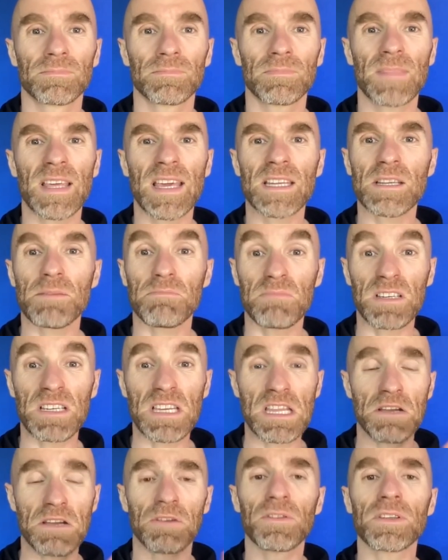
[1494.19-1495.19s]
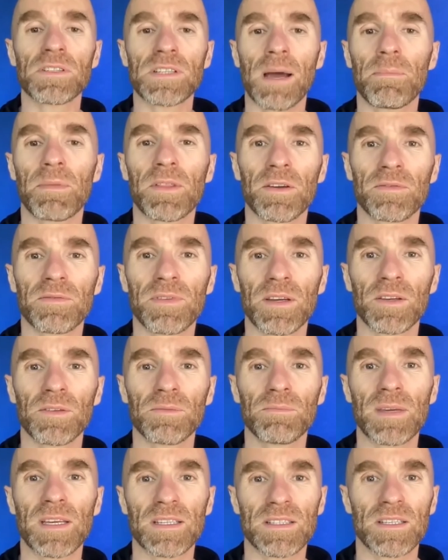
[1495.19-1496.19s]
They end up near the top of their
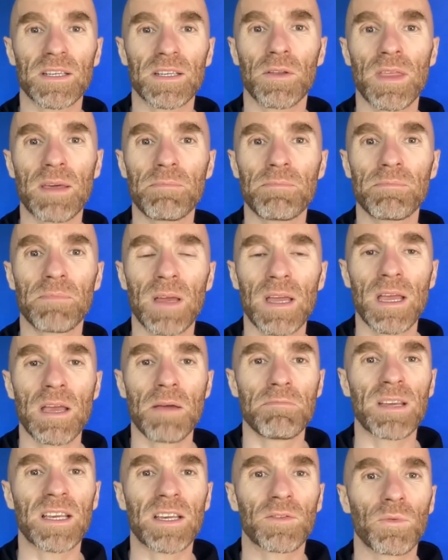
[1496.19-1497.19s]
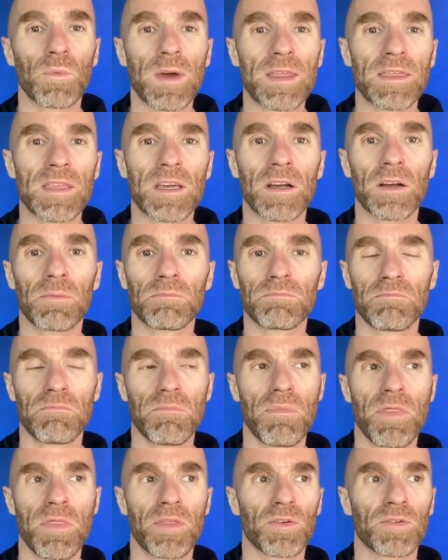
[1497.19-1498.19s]
field because, because when they're
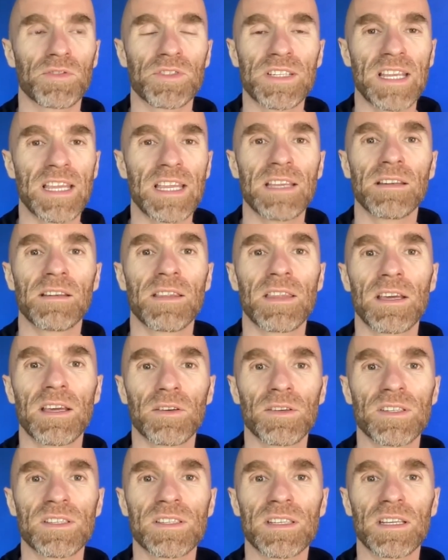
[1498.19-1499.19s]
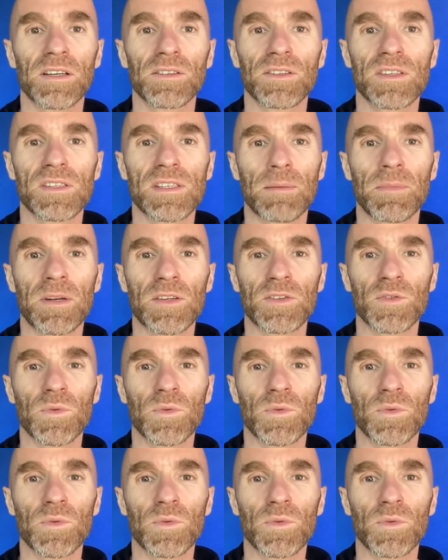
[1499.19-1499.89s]
13, they're as skilled as somebody who's